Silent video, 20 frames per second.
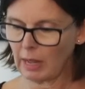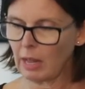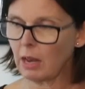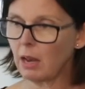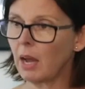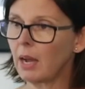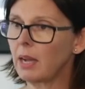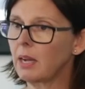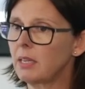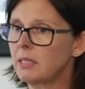
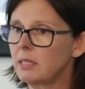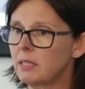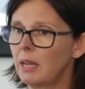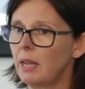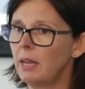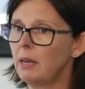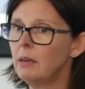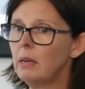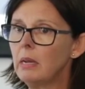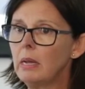Like I
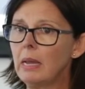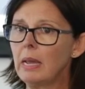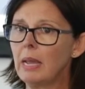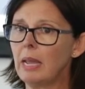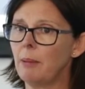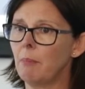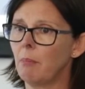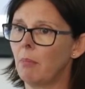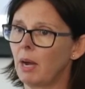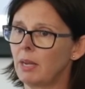said,
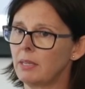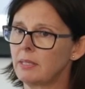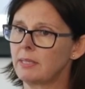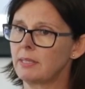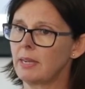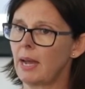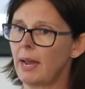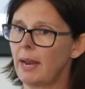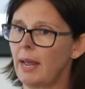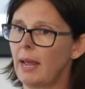it might
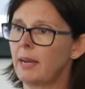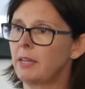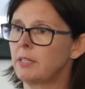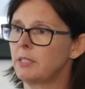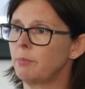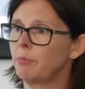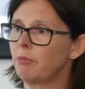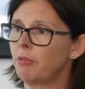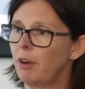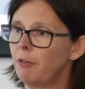start out
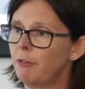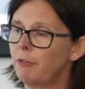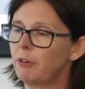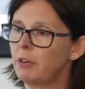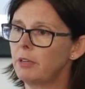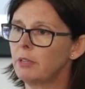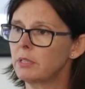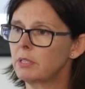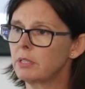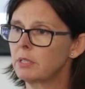as a
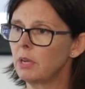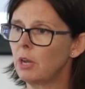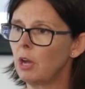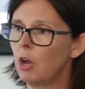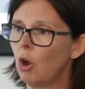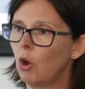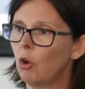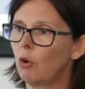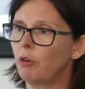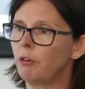preference
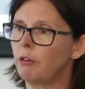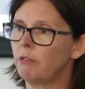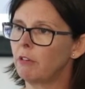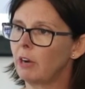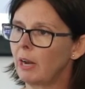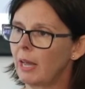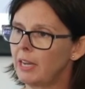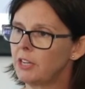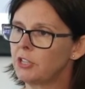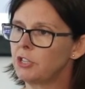or in
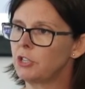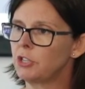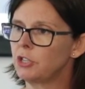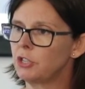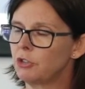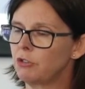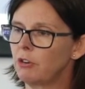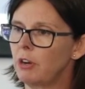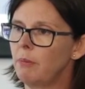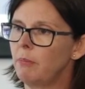relation
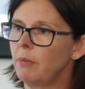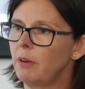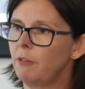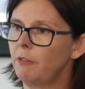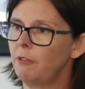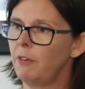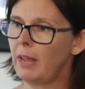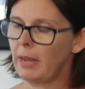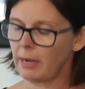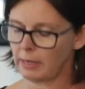to treatment
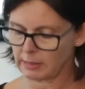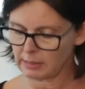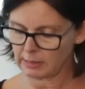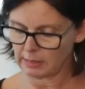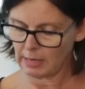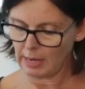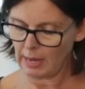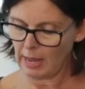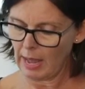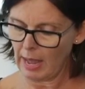
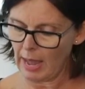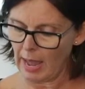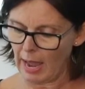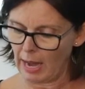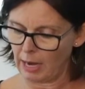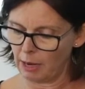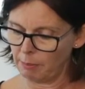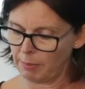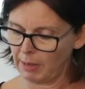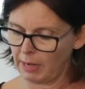effects,
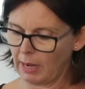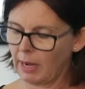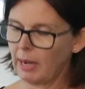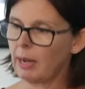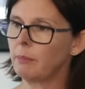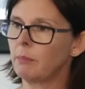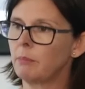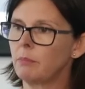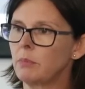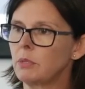and it
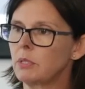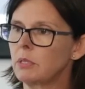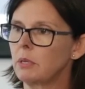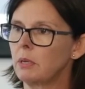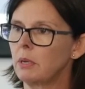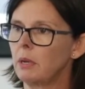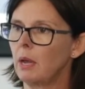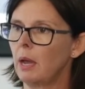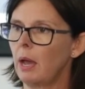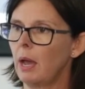becomes
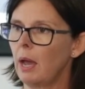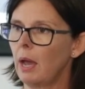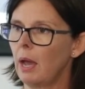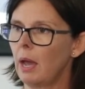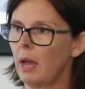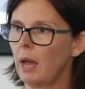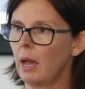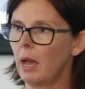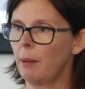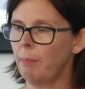
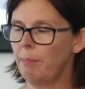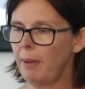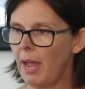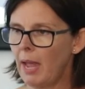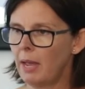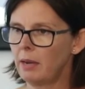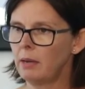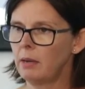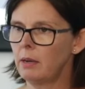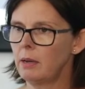a
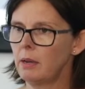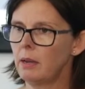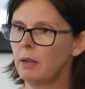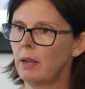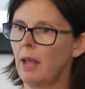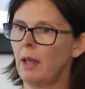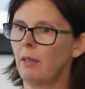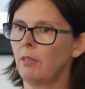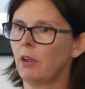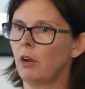
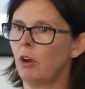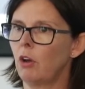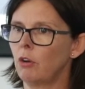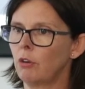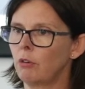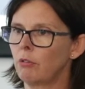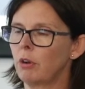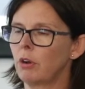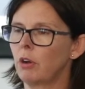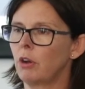pattern, and the
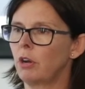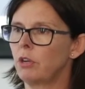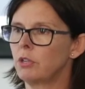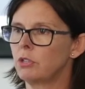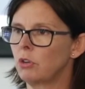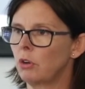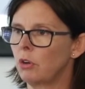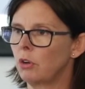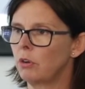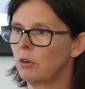longer it
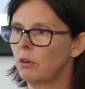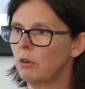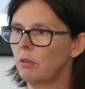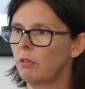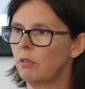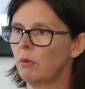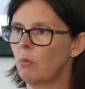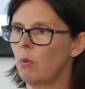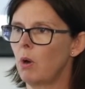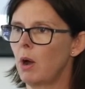goes
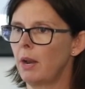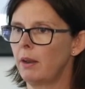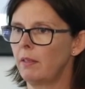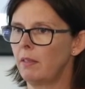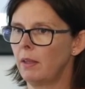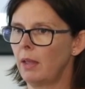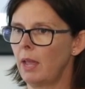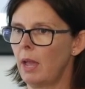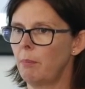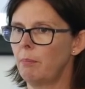on, the wider
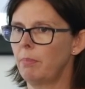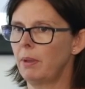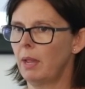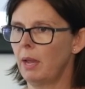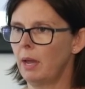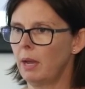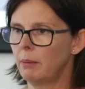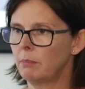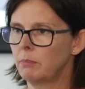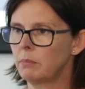the gap
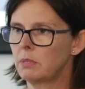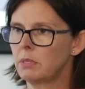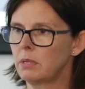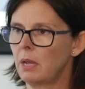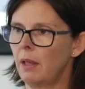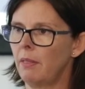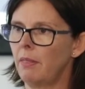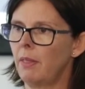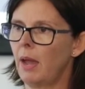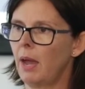becomes
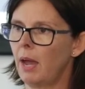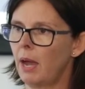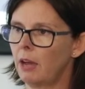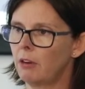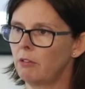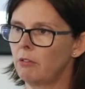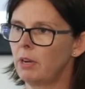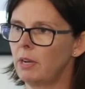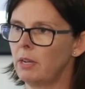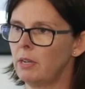and the
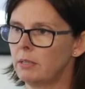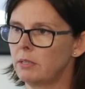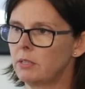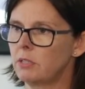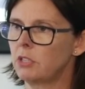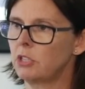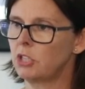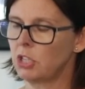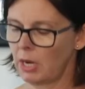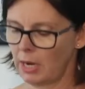harder it is
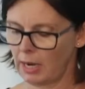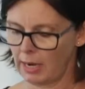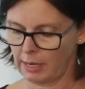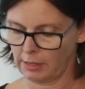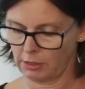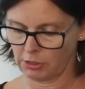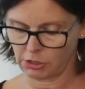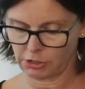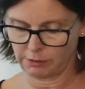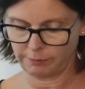to
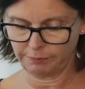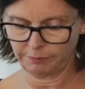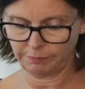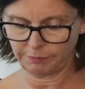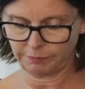change.